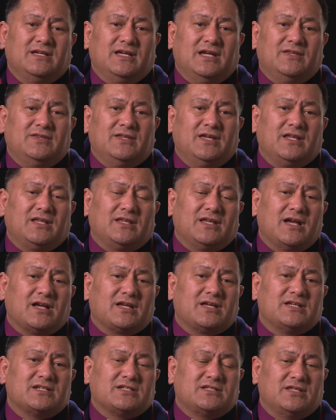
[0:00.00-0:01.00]
And that
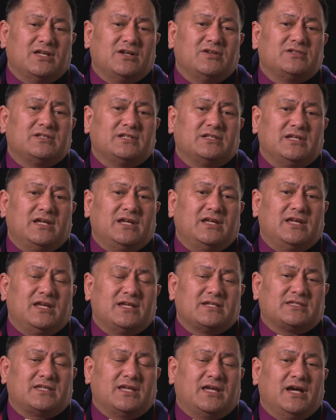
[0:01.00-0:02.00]
haka is known today
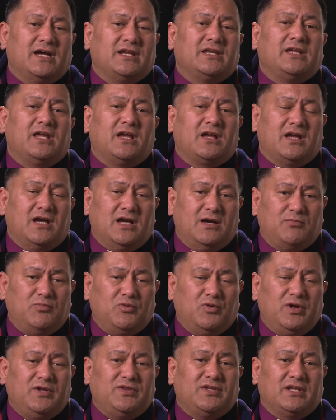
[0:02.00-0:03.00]
as Te Hari a
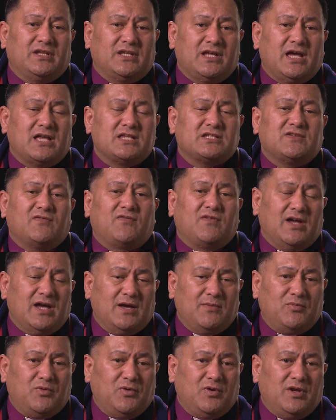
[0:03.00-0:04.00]
Ngāpui, the dance of
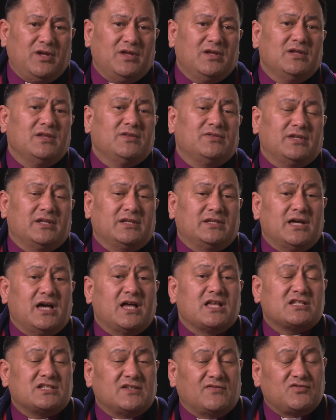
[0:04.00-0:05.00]
Ngāpui, the
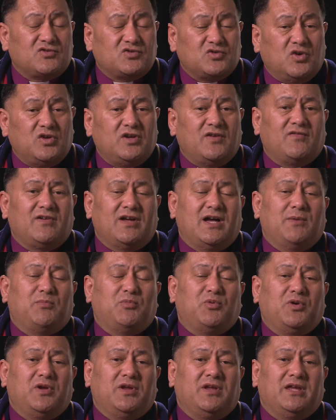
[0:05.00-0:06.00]
dance of joy of
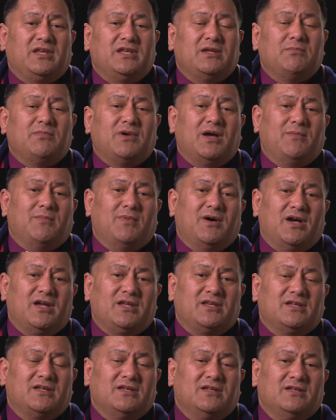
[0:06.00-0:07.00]
Ngāpui, and in my
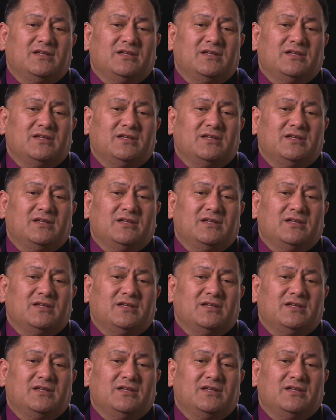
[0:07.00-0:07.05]
mind,